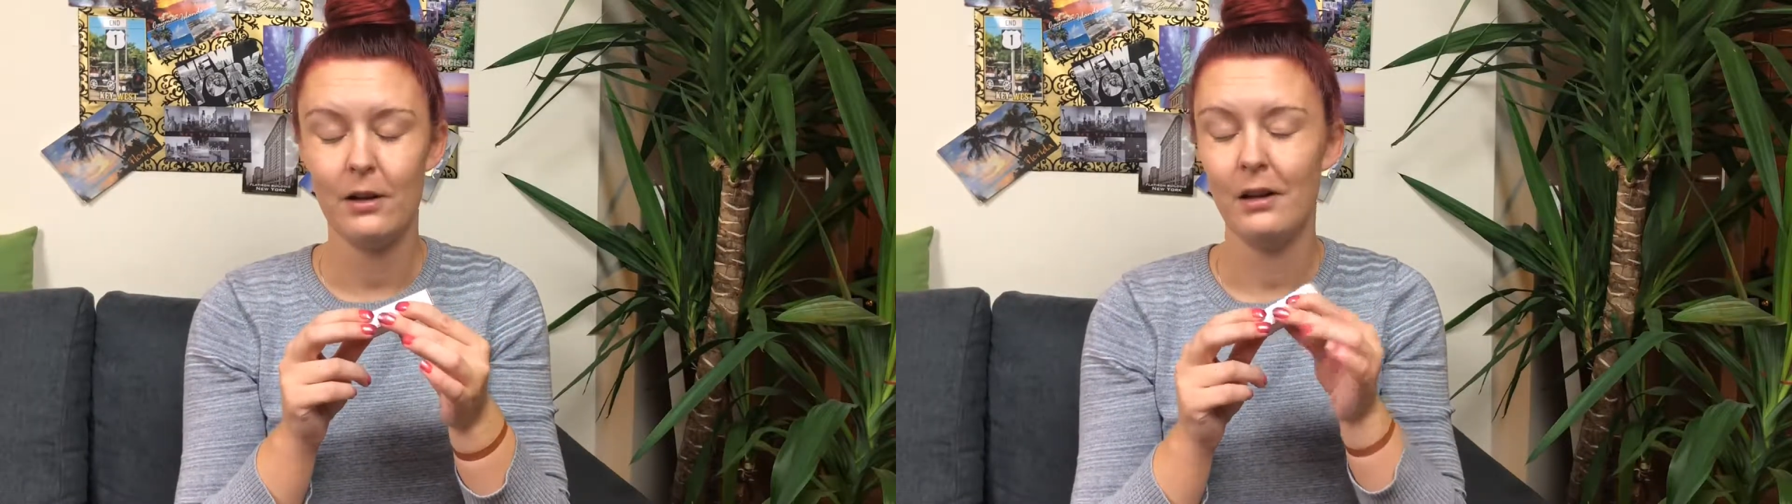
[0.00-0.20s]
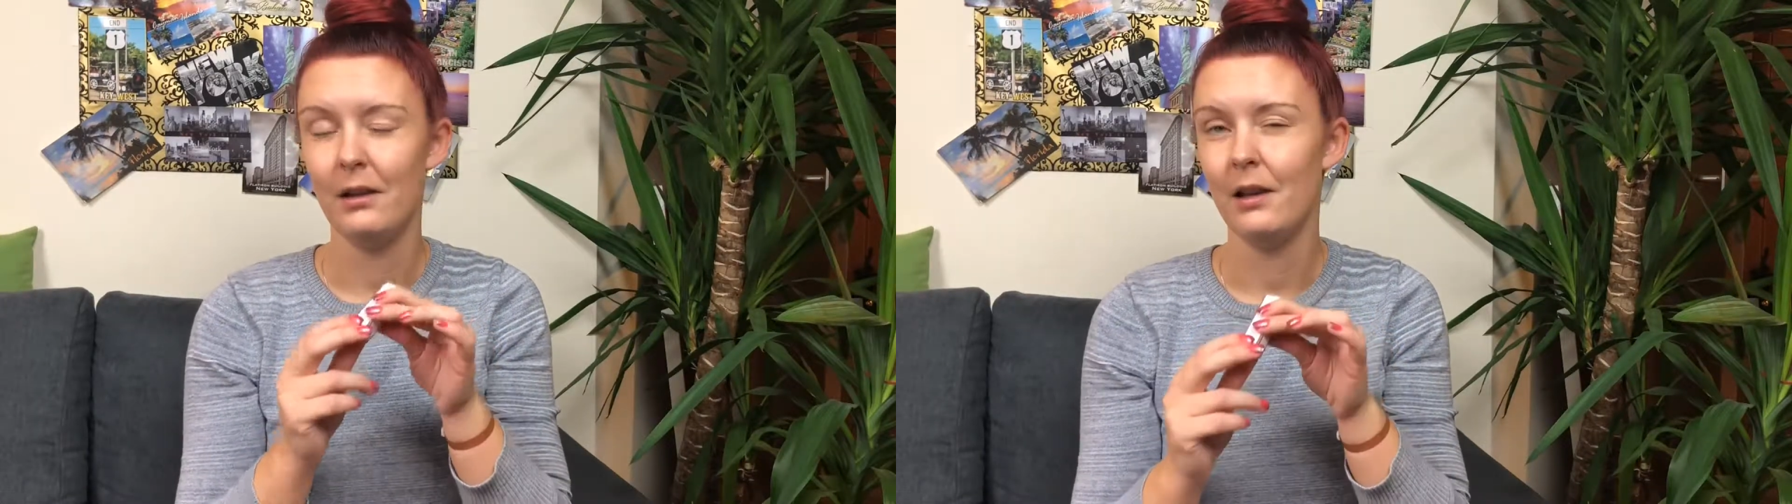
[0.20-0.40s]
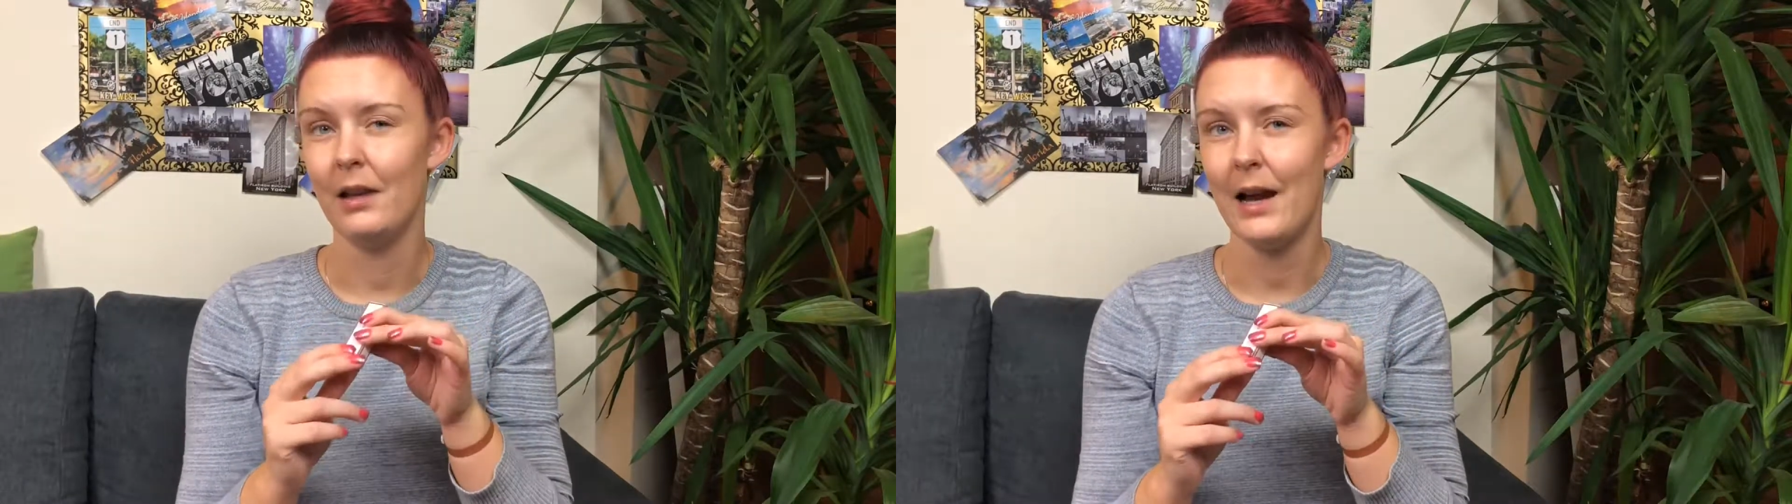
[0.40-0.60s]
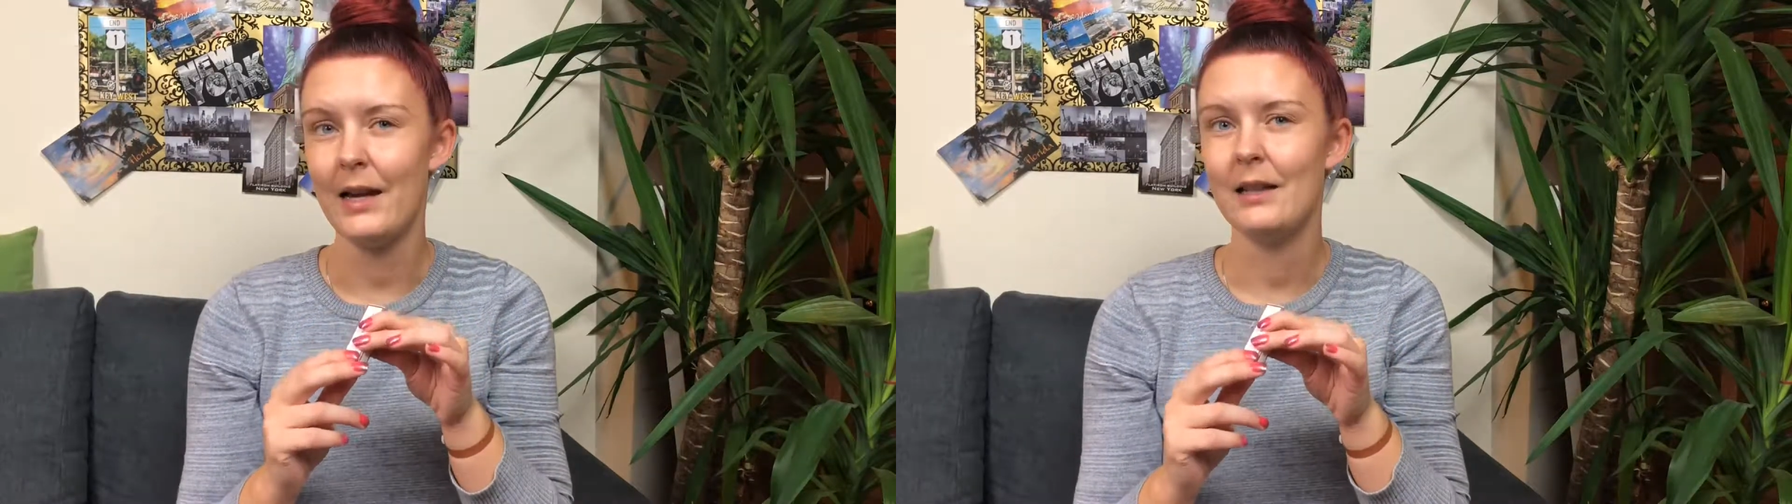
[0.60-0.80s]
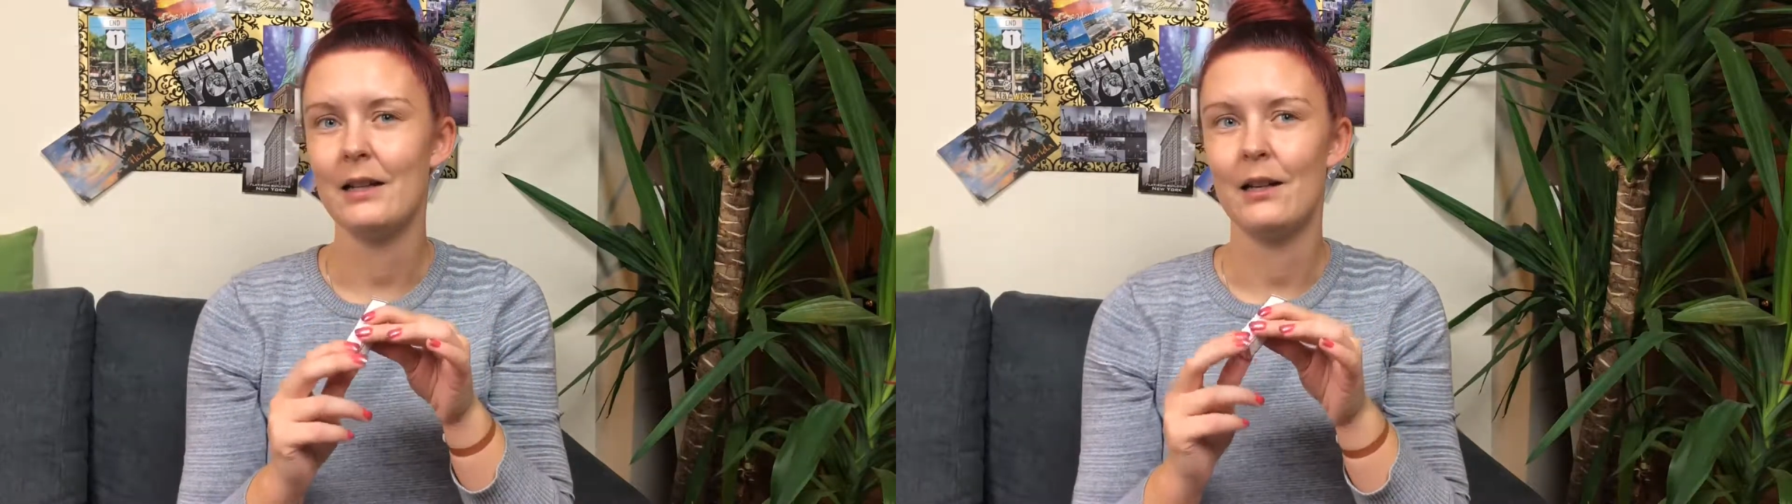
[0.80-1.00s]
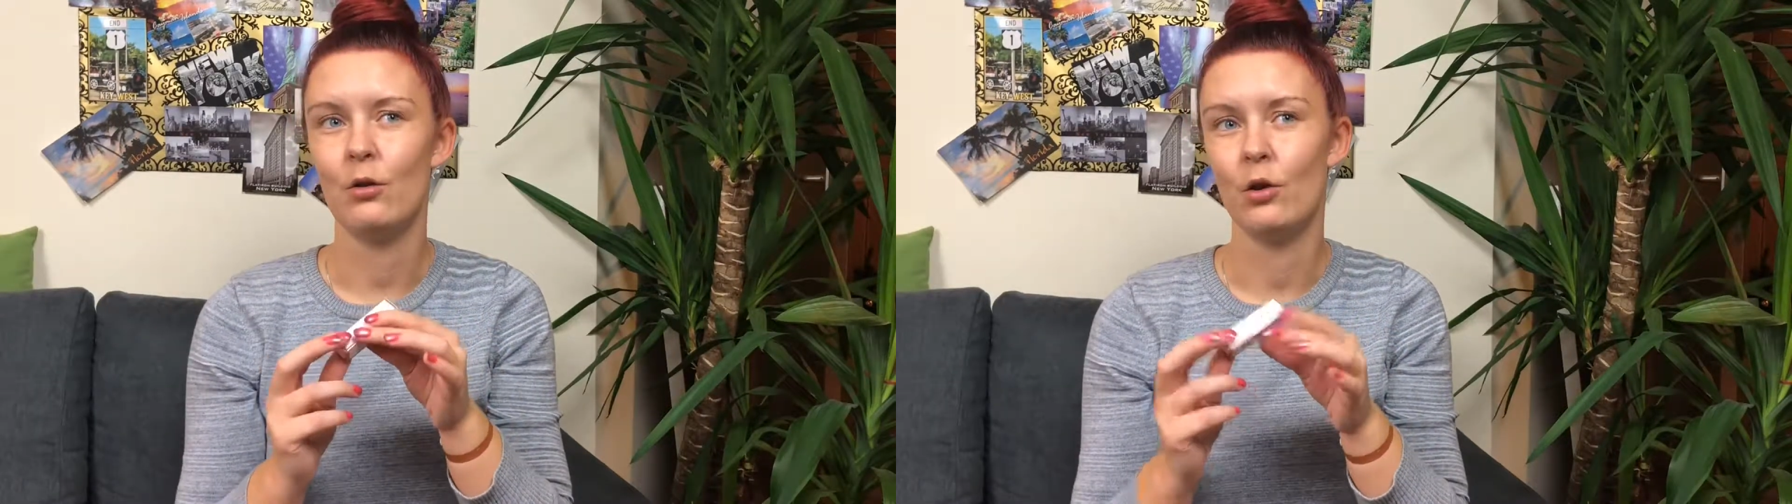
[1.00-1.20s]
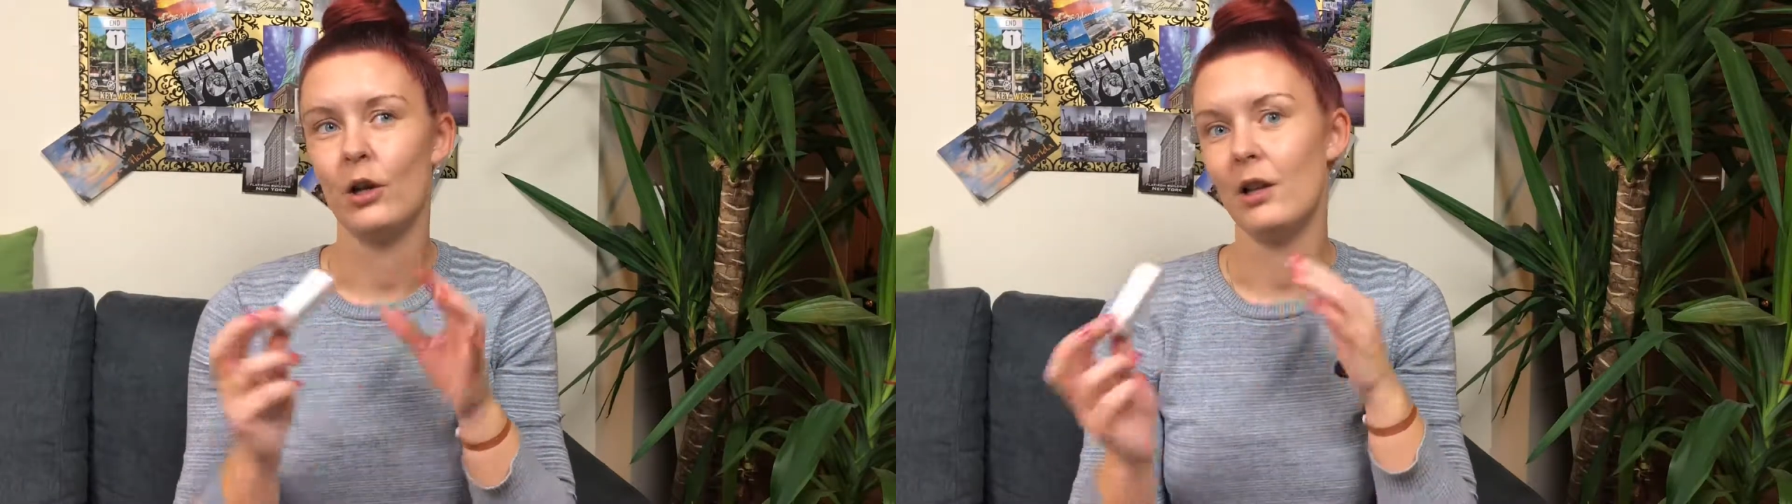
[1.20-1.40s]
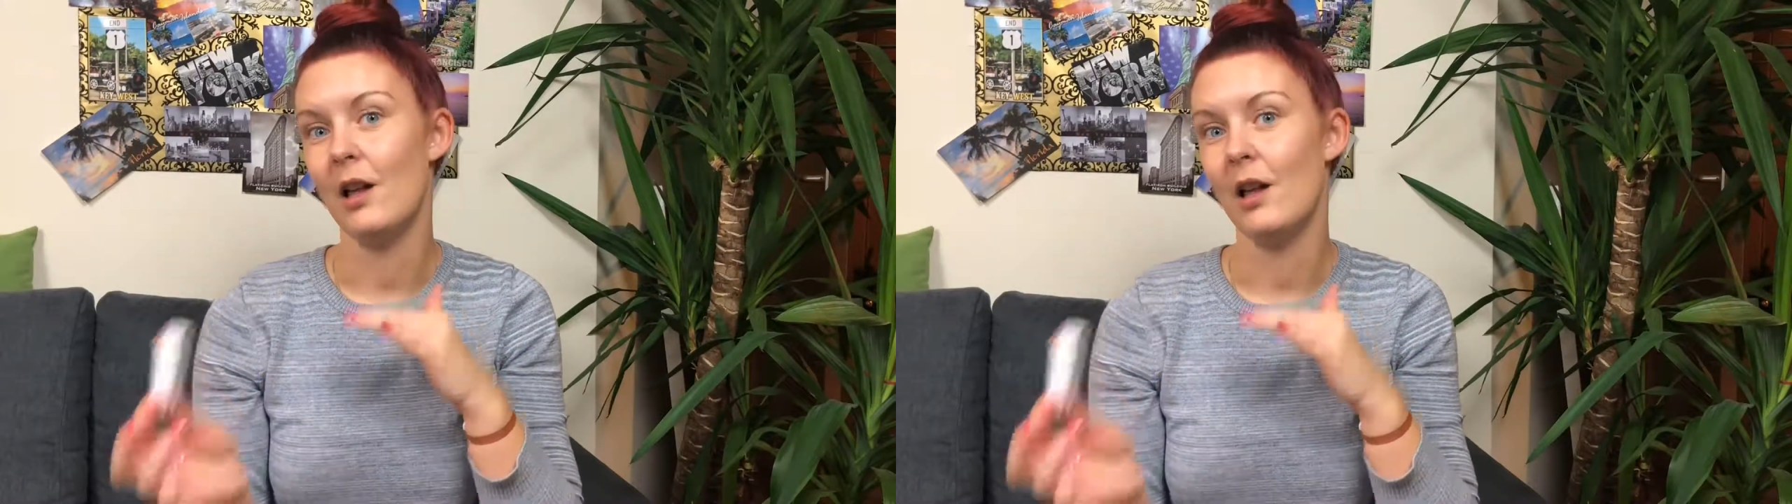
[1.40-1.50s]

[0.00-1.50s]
liked or